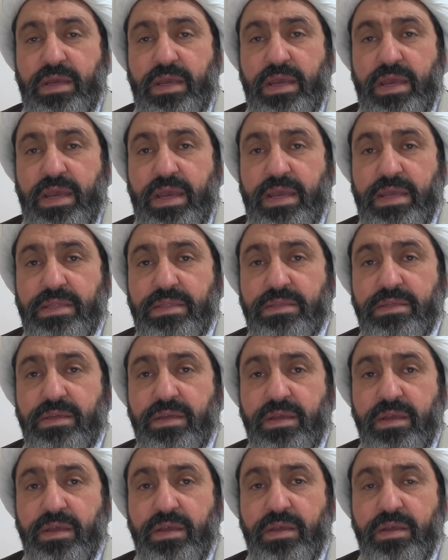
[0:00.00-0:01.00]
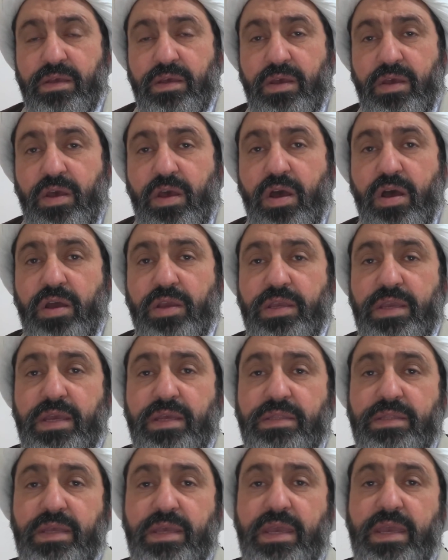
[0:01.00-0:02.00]
and
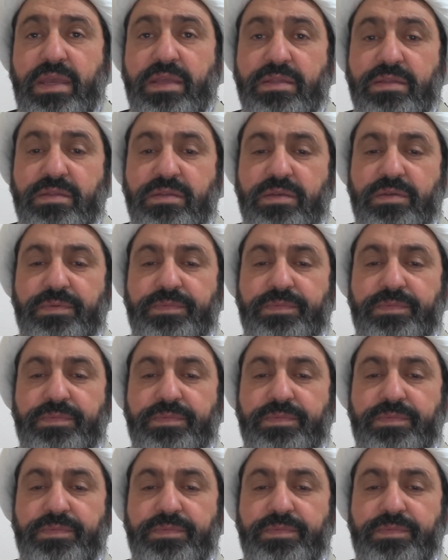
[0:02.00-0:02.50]
ghaya, the end.